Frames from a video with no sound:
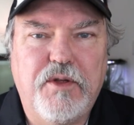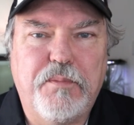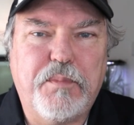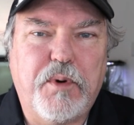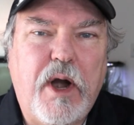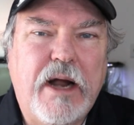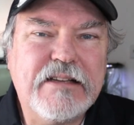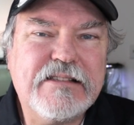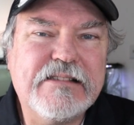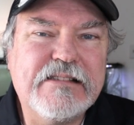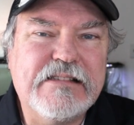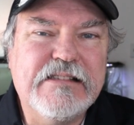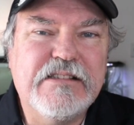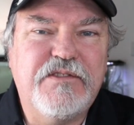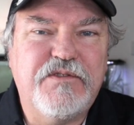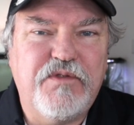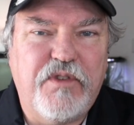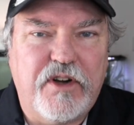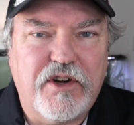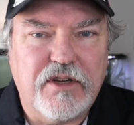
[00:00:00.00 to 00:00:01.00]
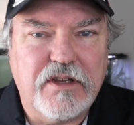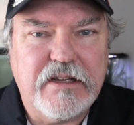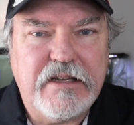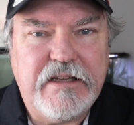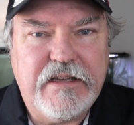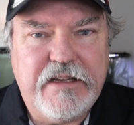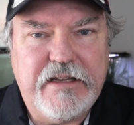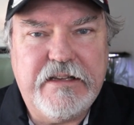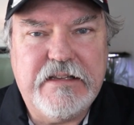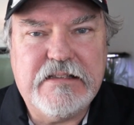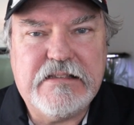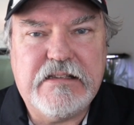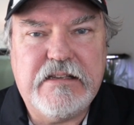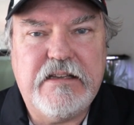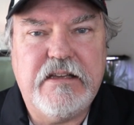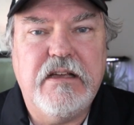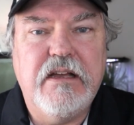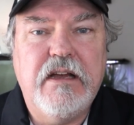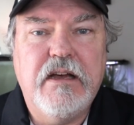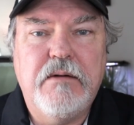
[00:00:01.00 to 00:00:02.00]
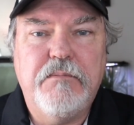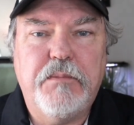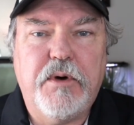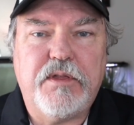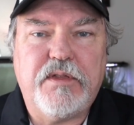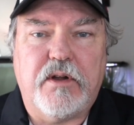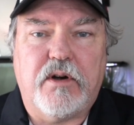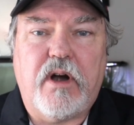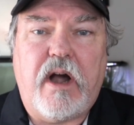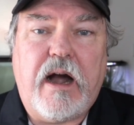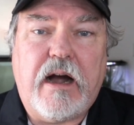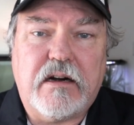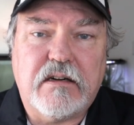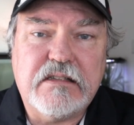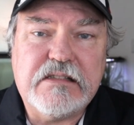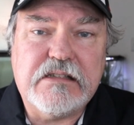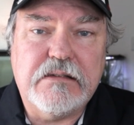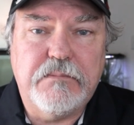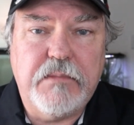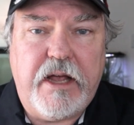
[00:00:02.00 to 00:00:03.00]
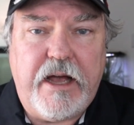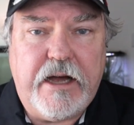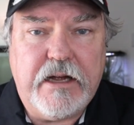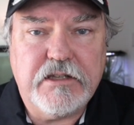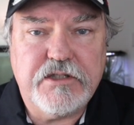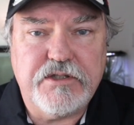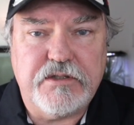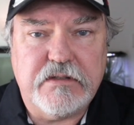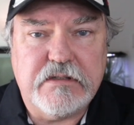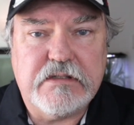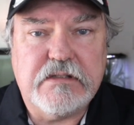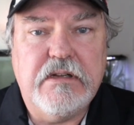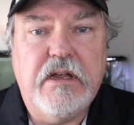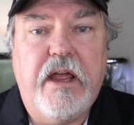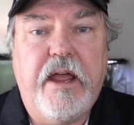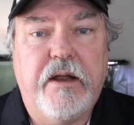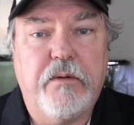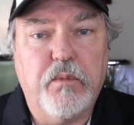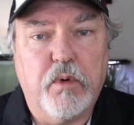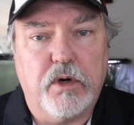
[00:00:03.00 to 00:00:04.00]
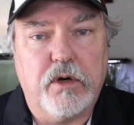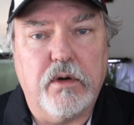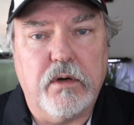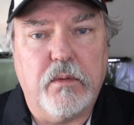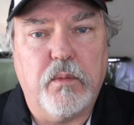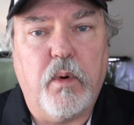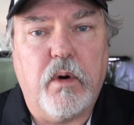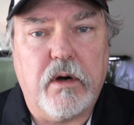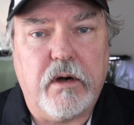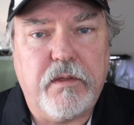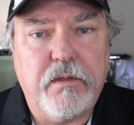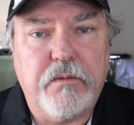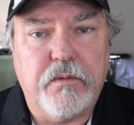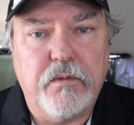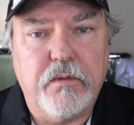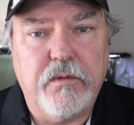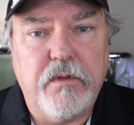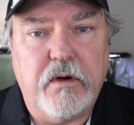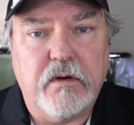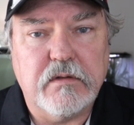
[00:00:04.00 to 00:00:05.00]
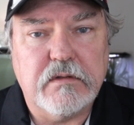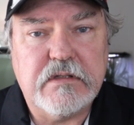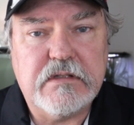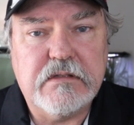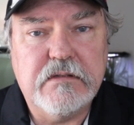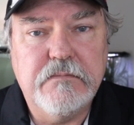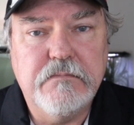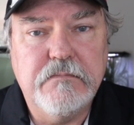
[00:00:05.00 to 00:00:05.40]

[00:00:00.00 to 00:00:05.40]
The process is fairly easy, but there are some gotchas, and we're going to work through those.